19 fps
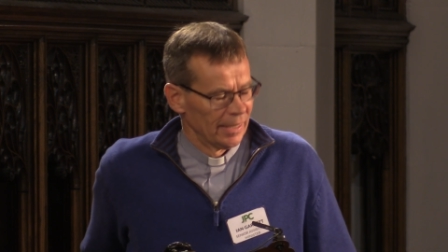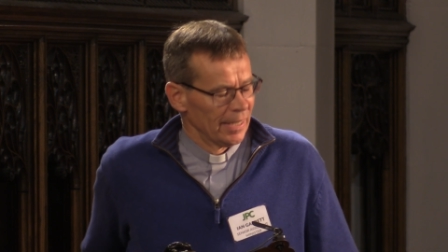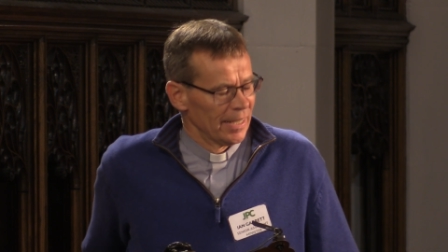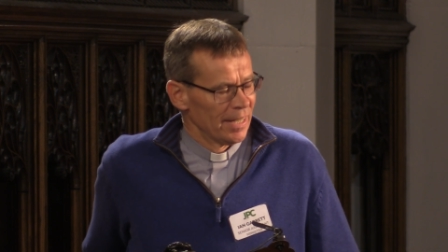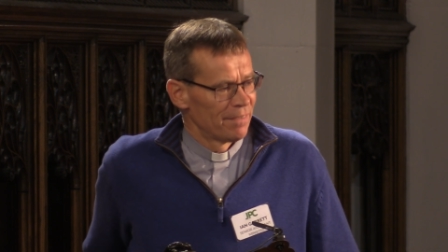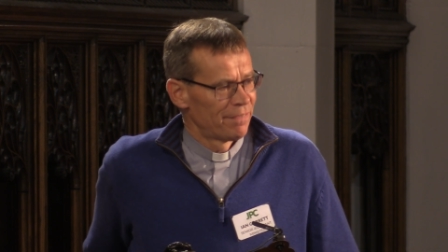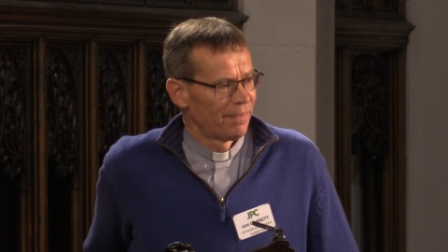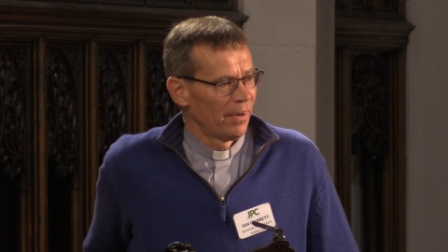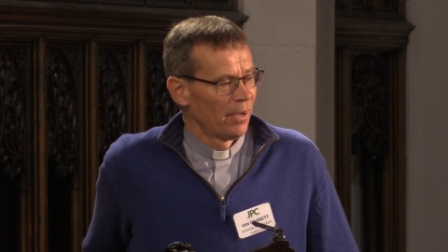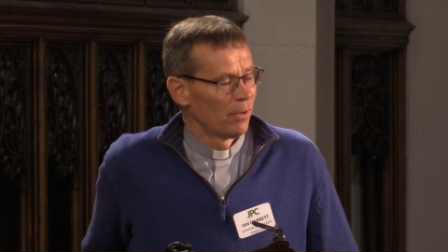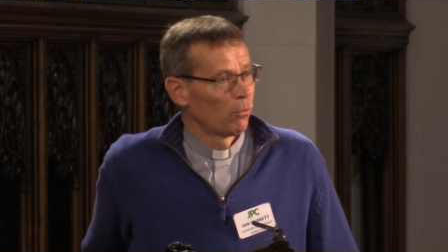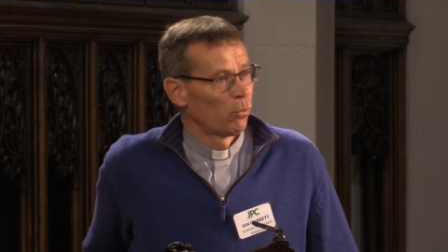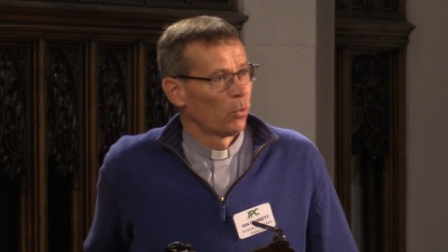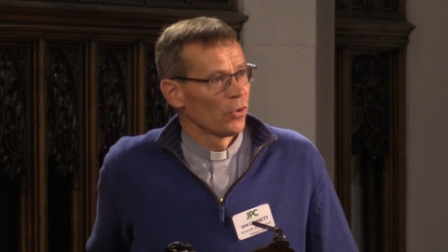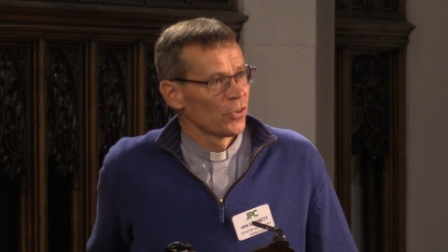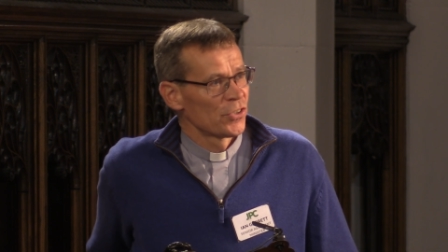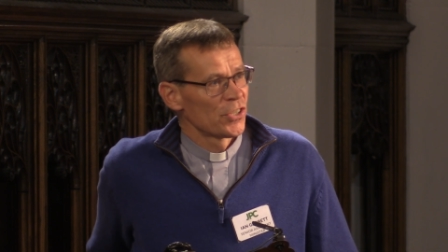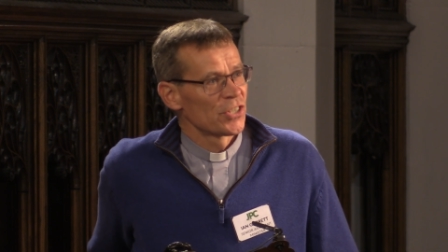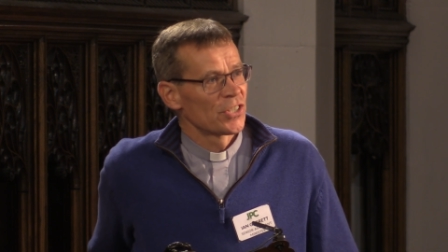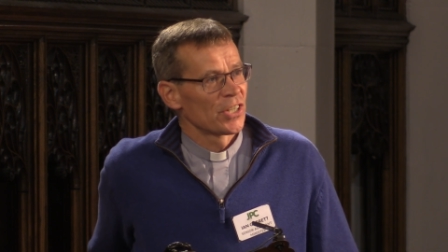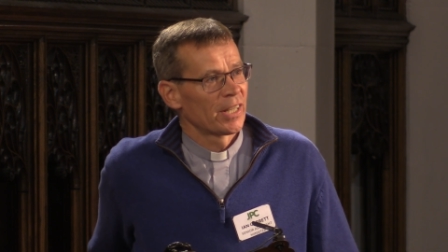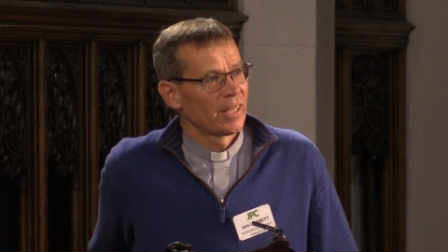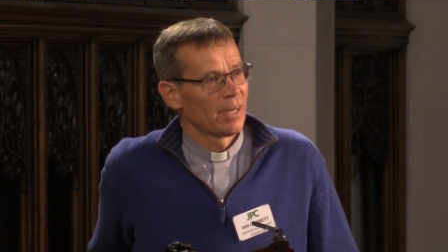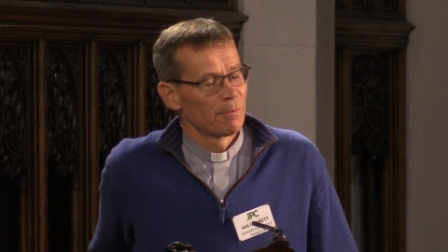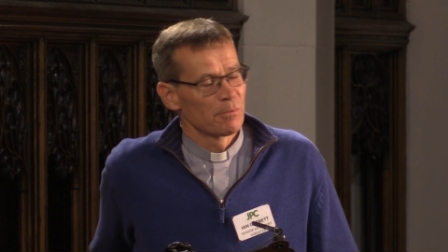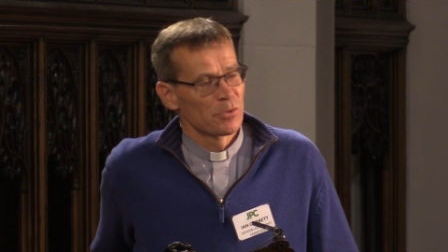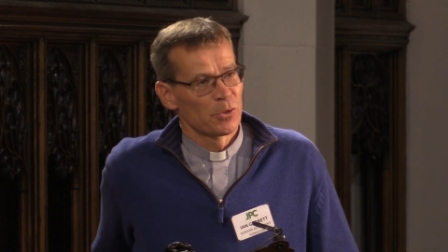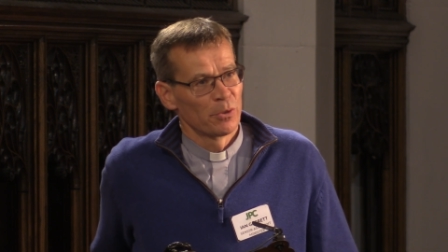if I wanted to
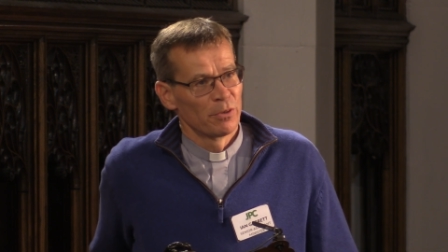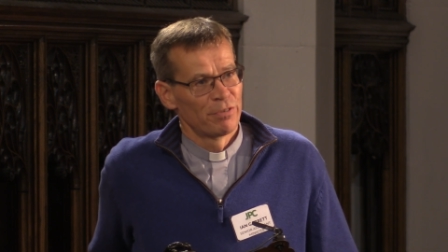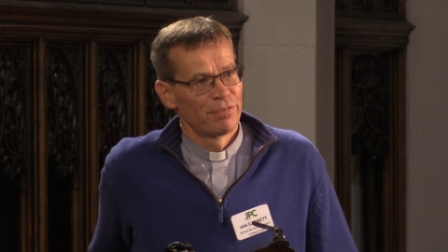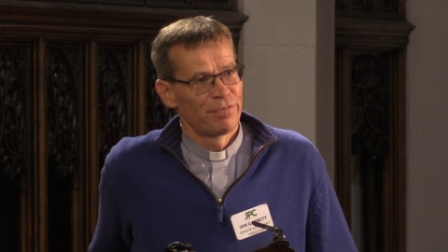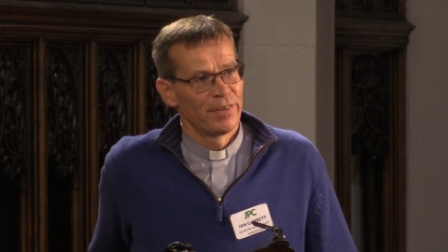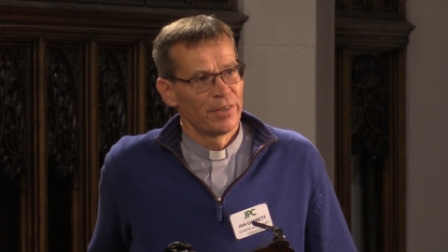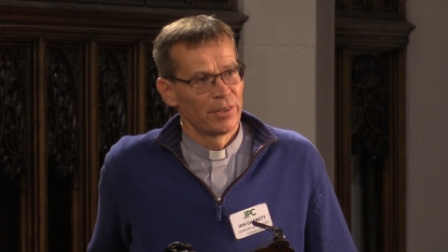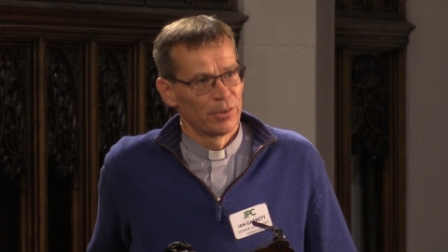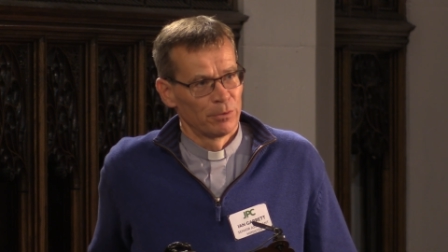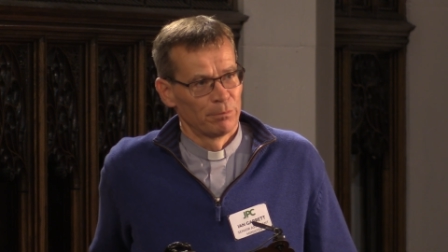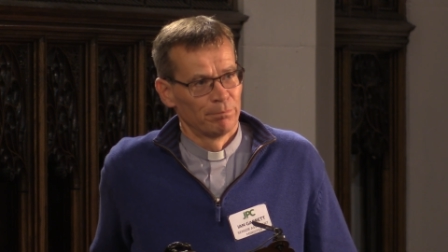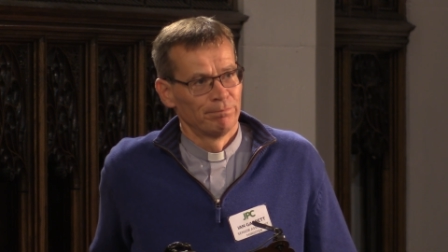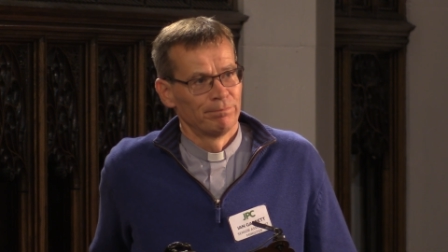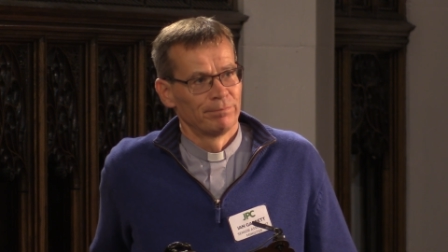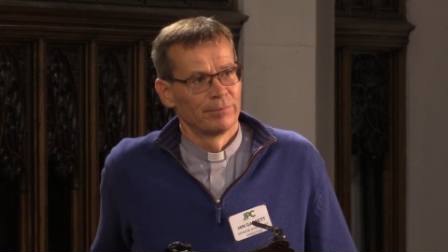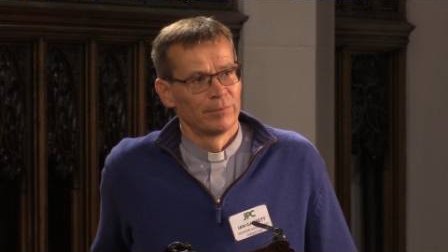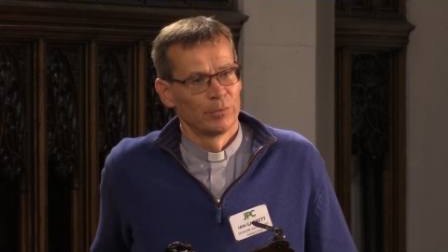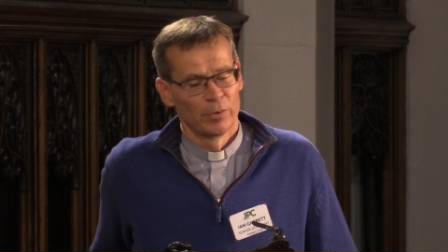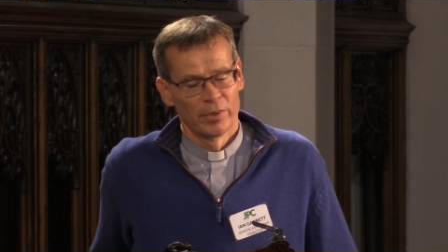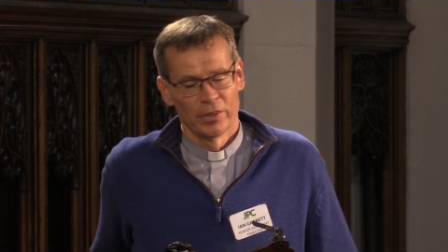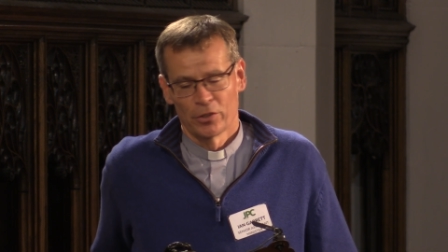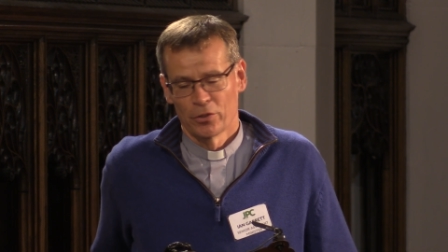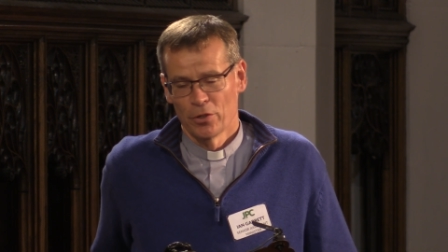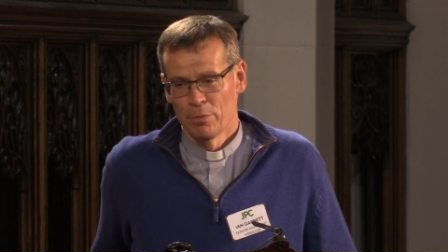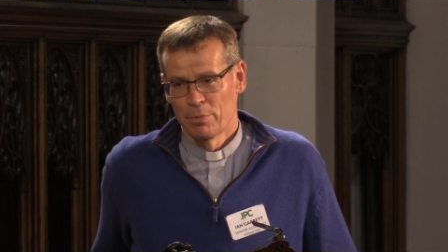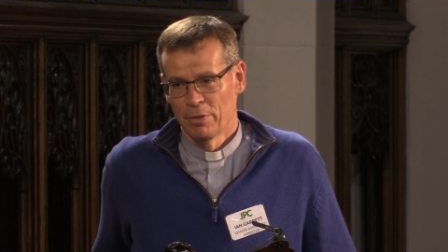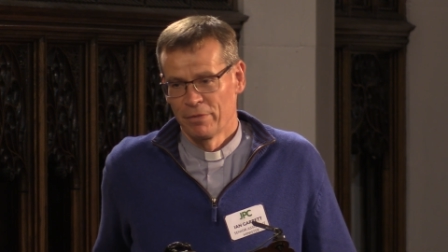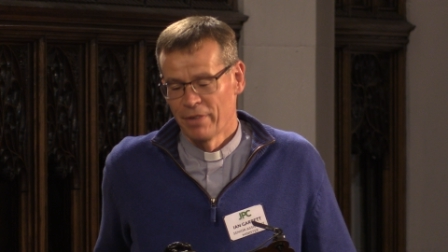come to a film with a
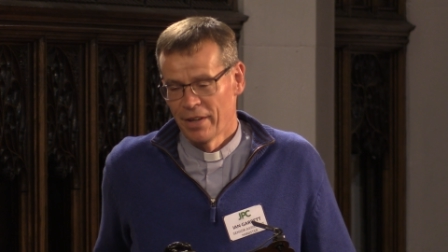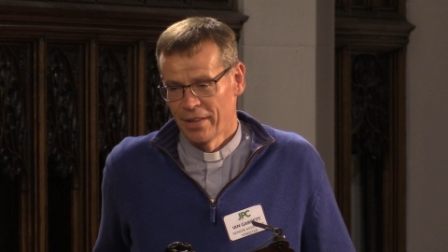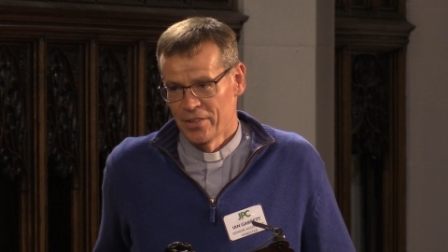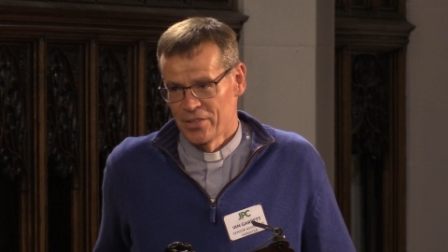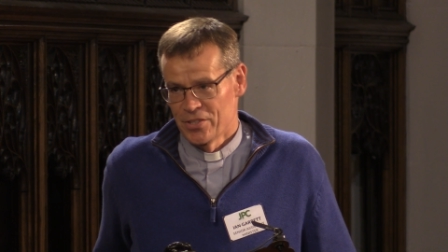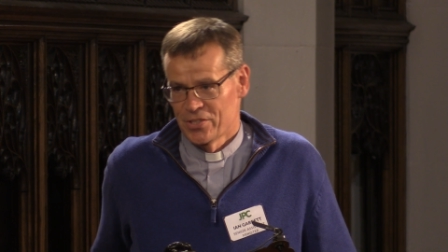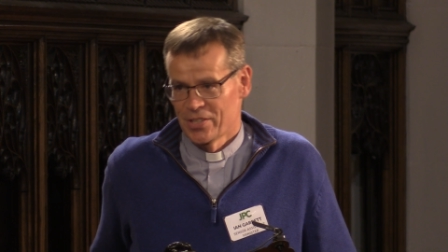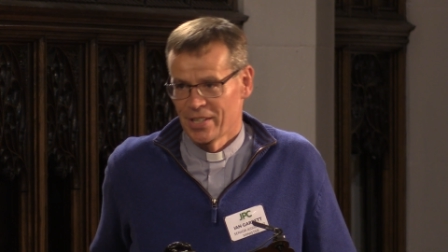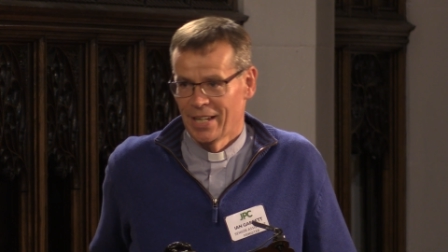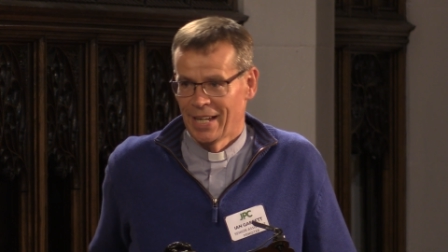group of others,